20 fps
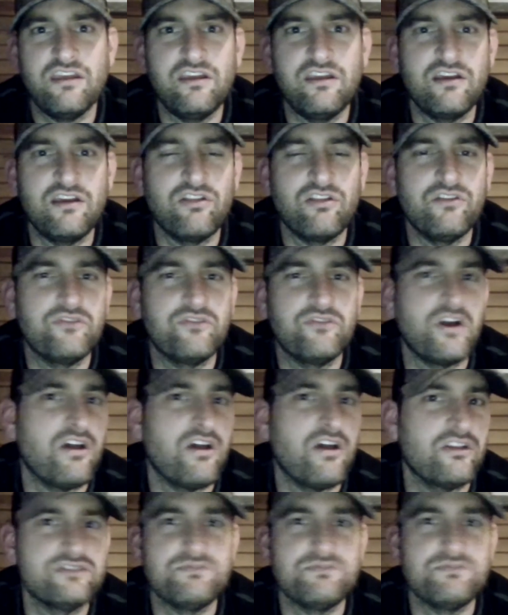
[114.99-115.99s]
I love
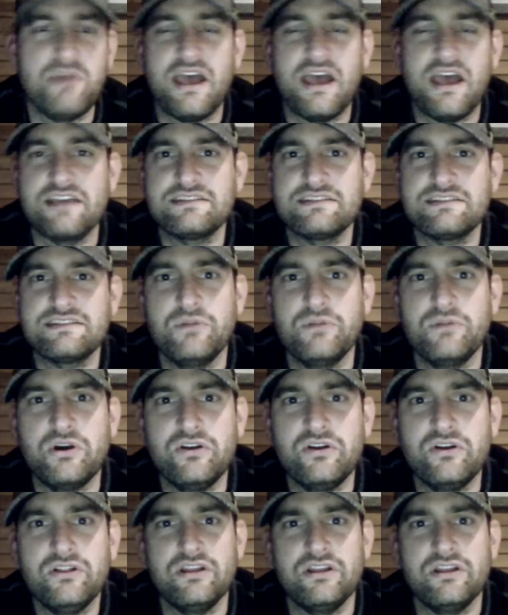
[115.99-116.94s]
college basketball.